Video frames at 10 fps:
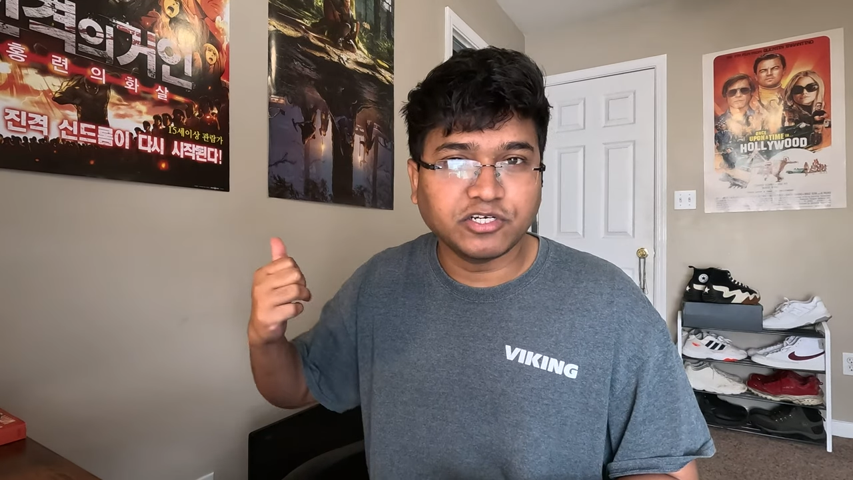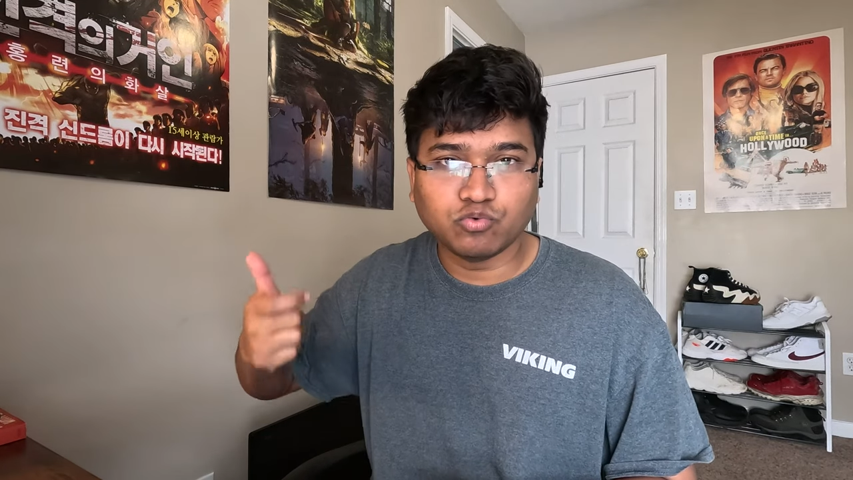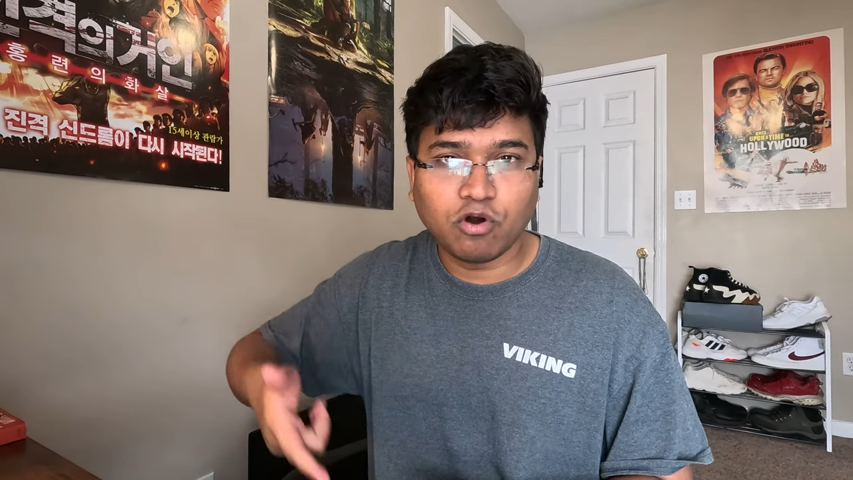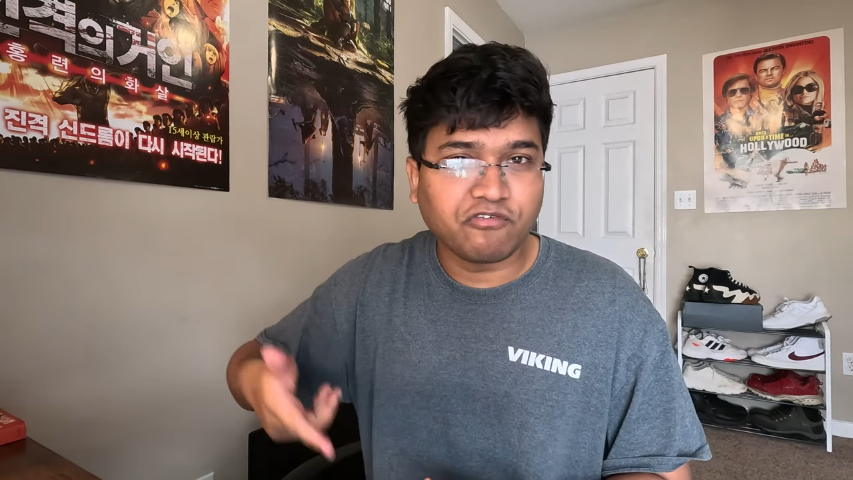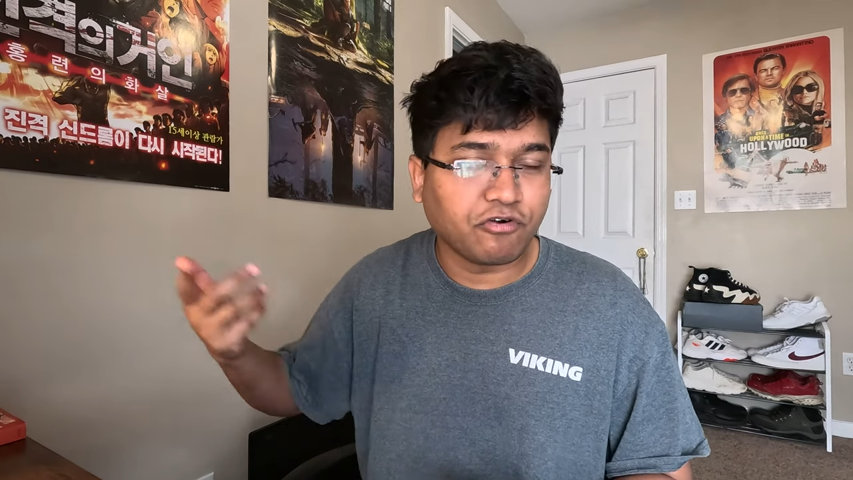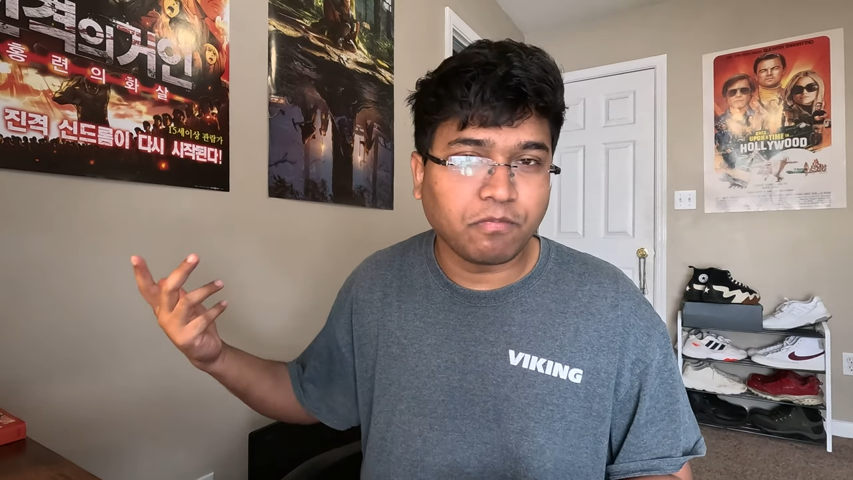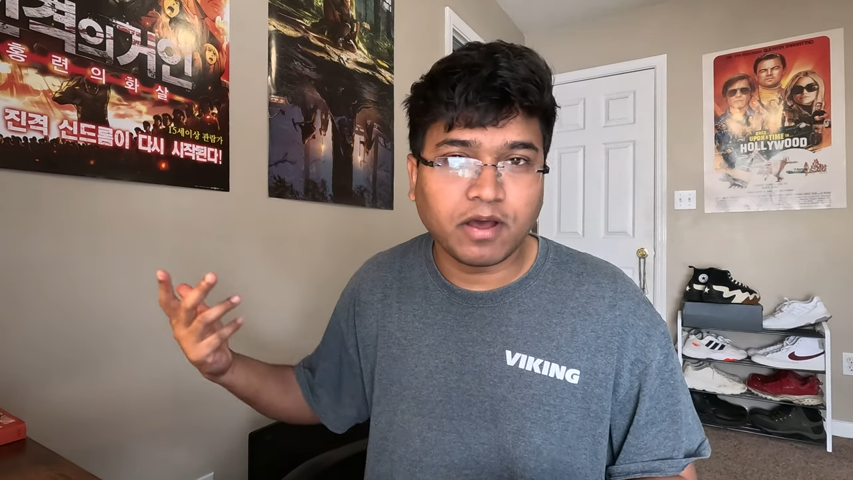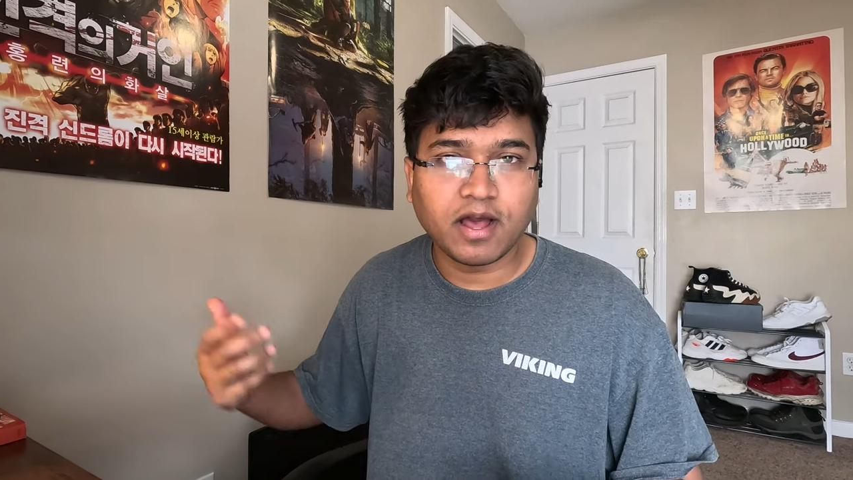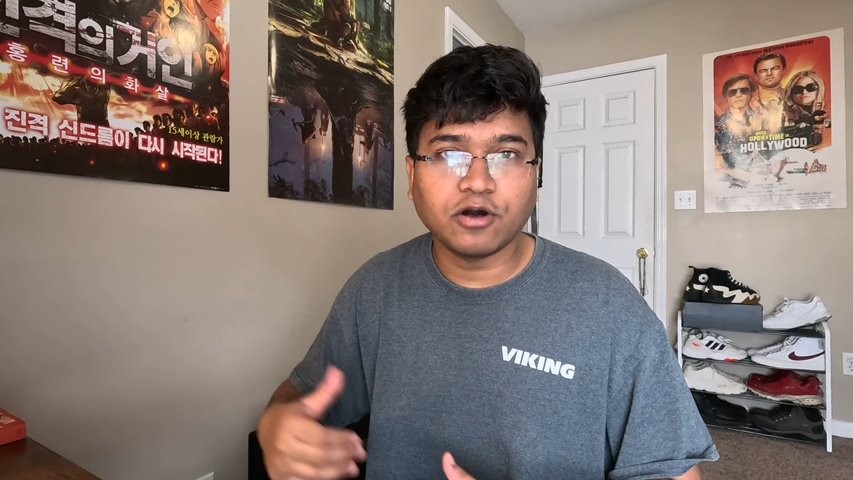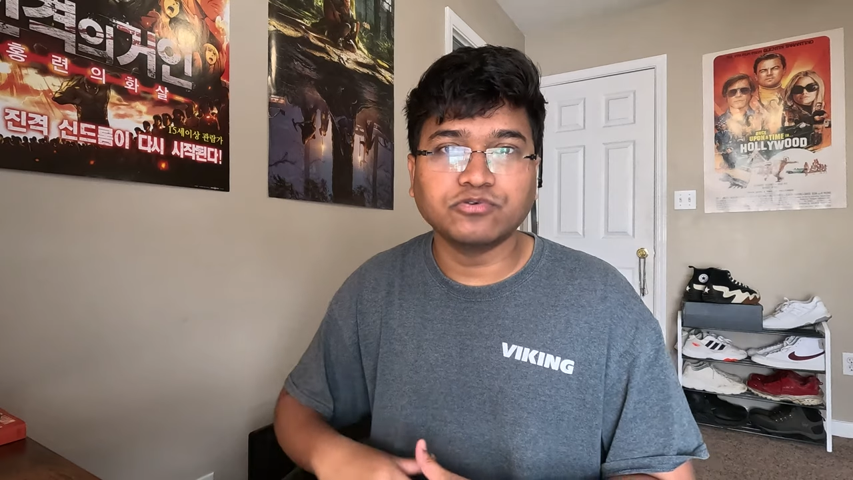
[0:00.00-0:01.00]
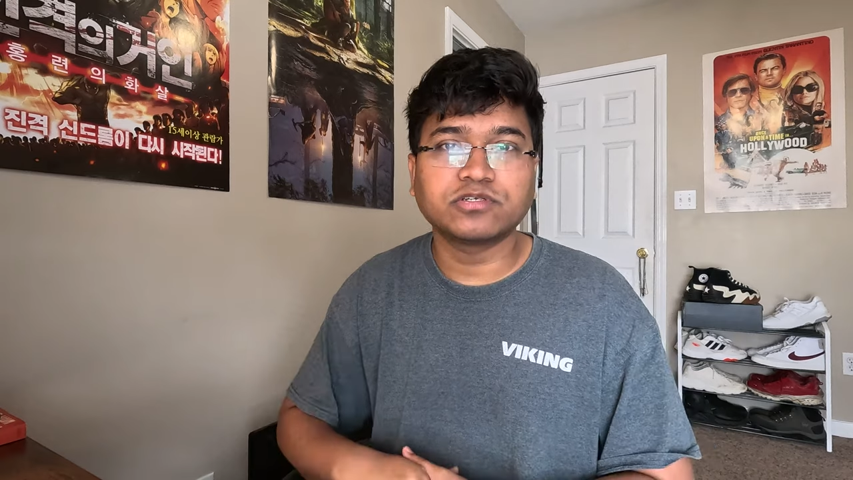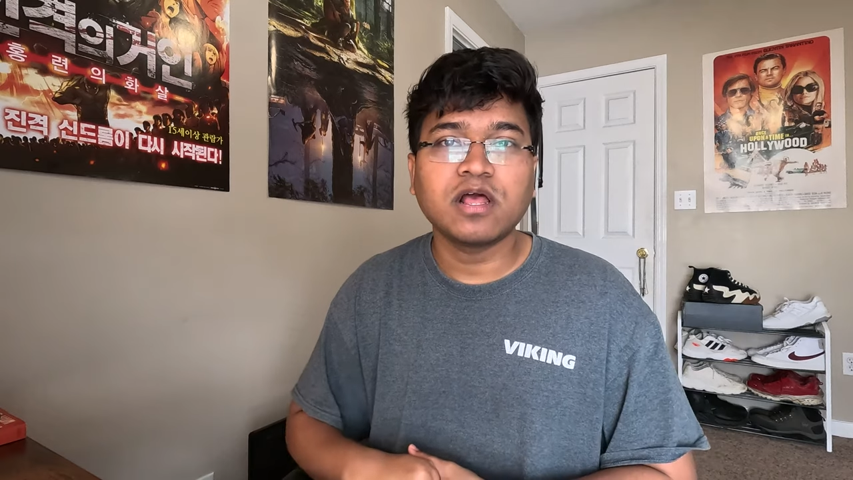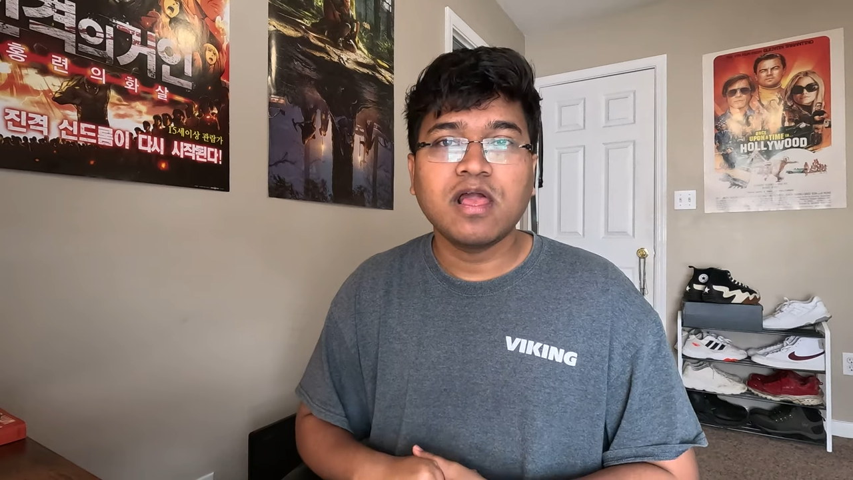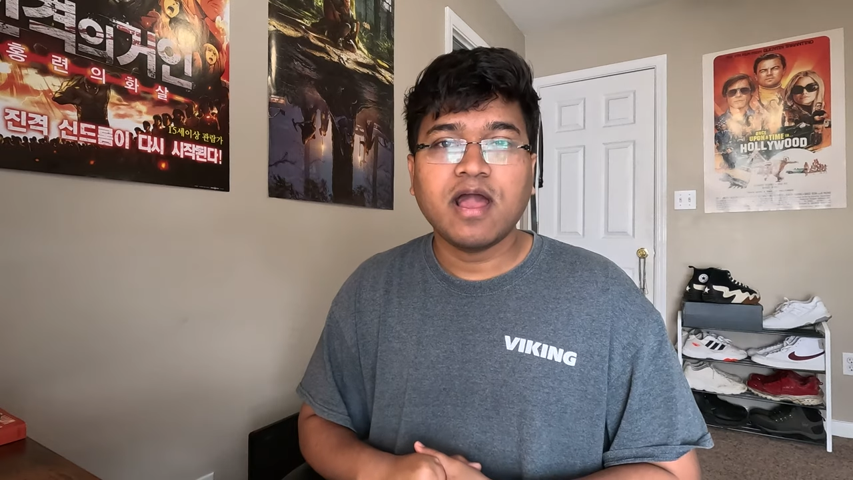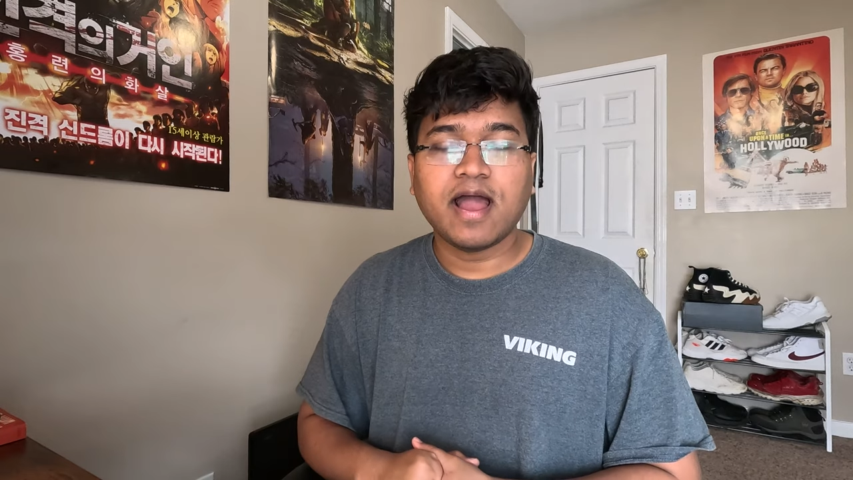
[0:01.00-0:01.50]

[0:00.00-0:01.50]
minutes walk from my house.